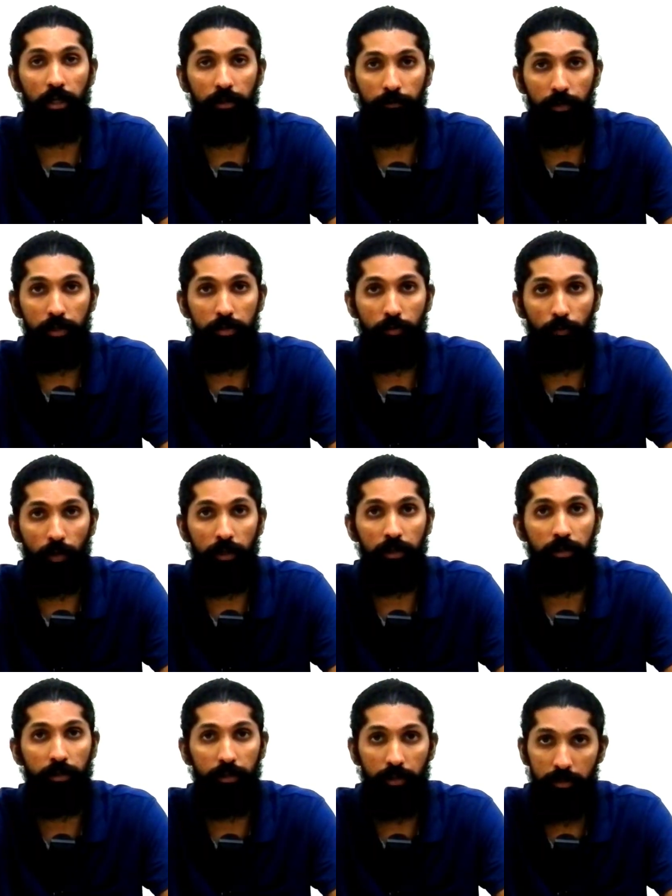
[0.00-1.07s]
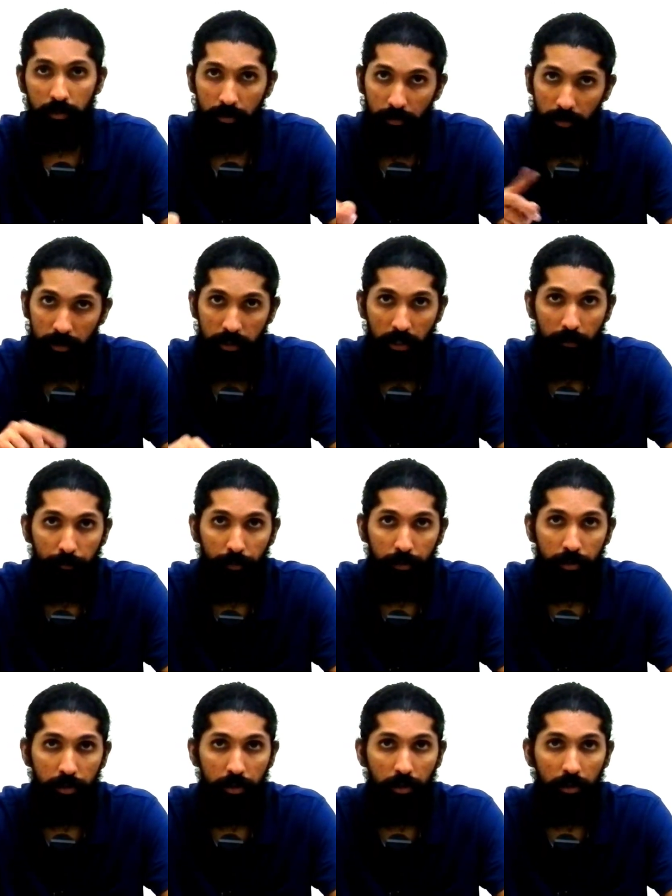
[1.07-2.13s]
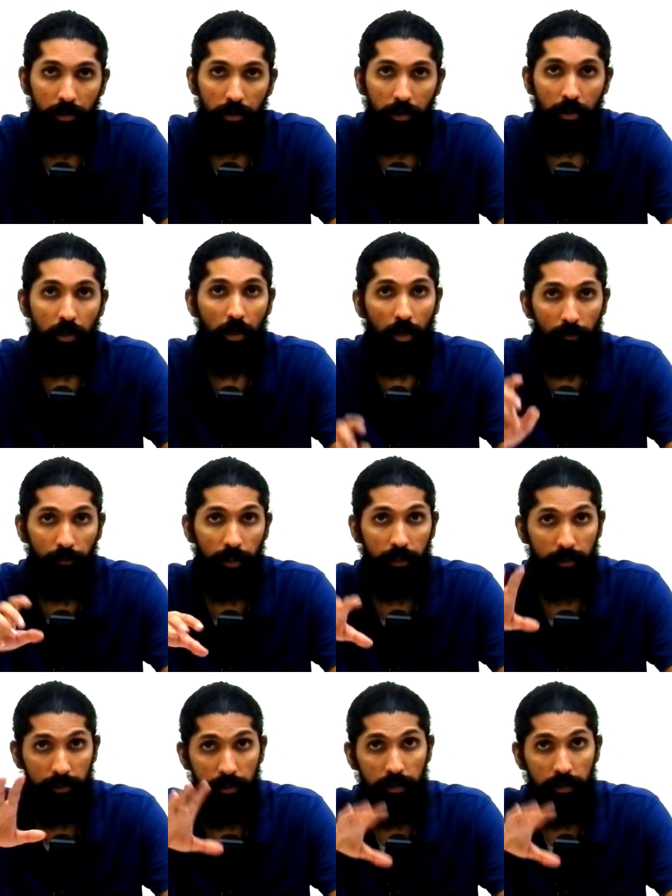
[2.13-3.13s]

in which one returns to the same position where the